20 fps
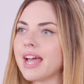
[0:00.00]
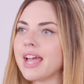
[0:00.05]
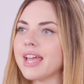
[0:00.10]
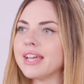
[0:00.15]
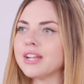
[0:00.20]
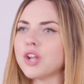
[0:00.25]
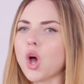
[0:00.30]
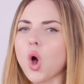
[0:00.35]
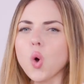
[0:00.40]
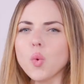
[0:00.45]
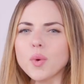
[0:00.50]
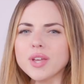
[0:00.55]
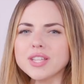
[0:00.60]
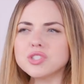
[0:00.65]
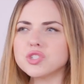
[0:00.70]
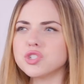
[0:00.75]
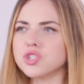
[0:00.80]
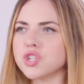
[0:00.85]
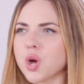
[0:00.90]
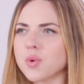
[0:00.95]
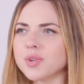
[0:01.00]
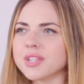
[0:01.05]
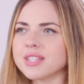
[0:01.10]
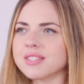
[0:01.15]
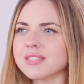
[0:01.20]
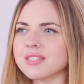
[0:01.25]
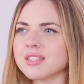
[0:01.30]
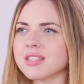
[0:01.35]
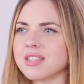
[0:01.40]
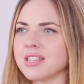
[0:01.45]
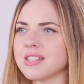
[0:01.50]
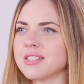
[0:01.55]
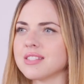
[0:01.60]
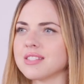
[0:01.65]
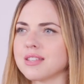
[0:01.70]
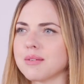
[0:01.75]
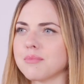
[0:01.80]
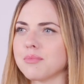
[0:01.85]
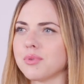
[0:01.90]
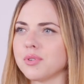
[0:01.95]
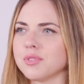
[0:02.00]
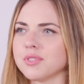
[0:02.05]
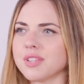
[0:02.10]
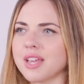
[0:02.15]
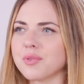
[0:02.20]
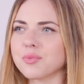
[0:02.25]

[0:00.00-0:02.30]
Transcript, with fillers: And I had always noticed these symbols.